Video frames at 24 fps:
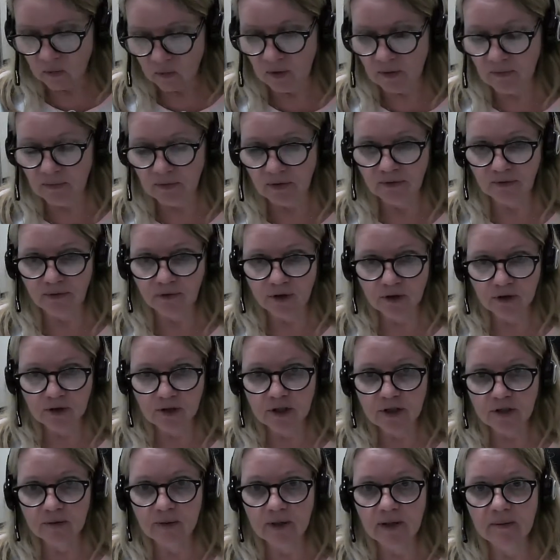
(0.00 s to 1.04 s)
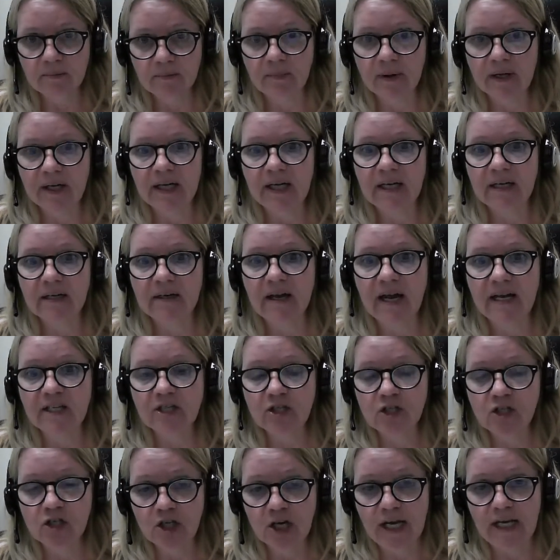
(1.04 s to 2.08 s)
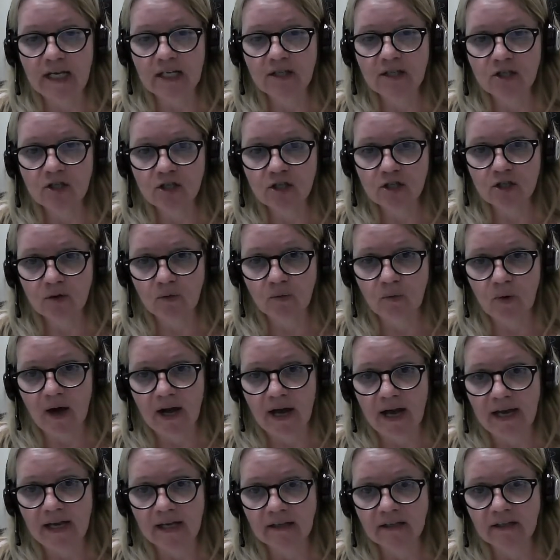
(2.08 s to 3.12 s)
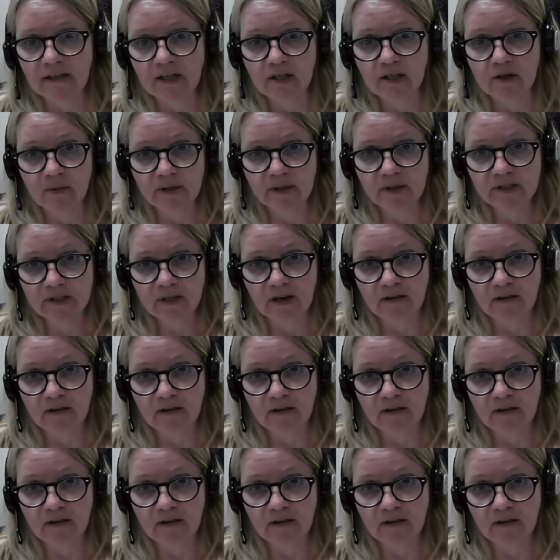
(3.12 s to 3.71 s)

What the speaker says: We refer to it, but it changed the way the U.S.